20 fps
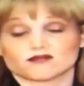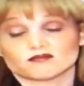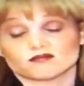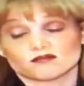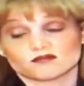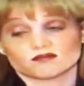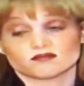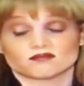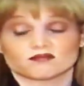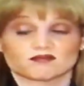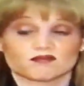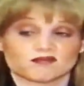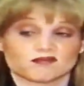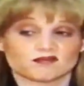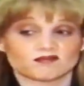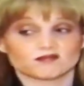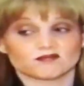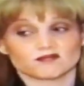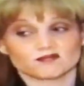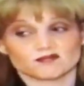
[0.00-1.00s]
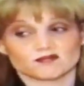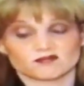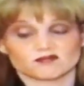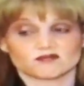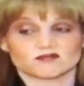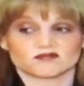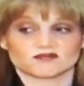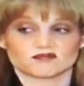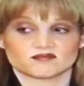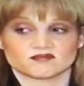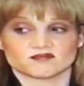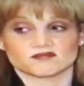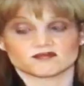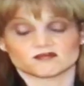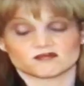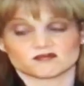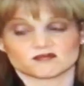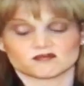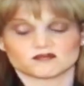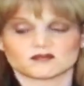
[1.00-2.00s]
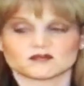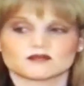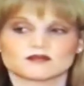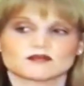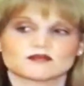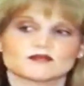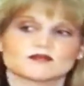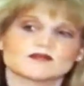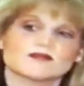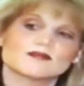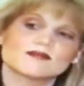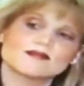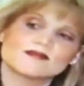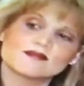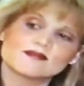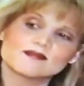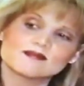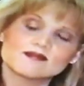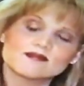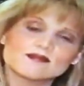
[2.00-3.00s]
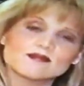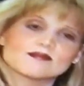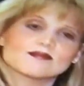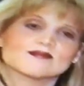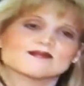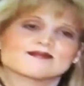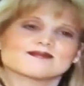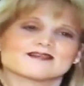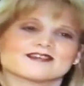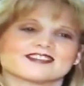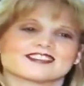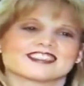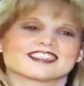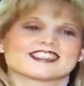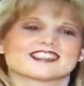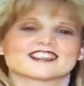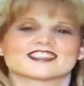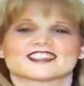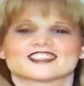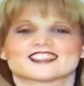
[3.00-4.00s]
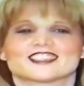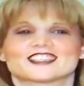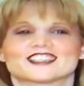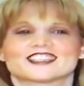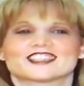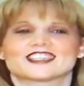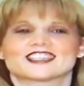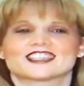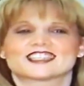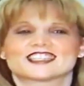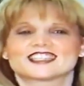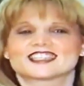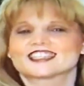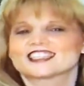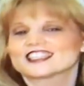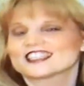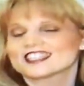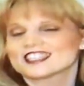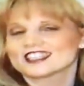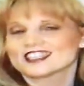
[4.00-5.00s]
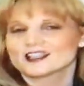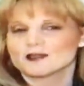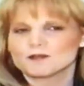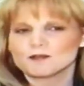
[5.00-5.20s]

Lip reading: No other parent ever did that, so every Shabbos, my friends came over to study for the meal and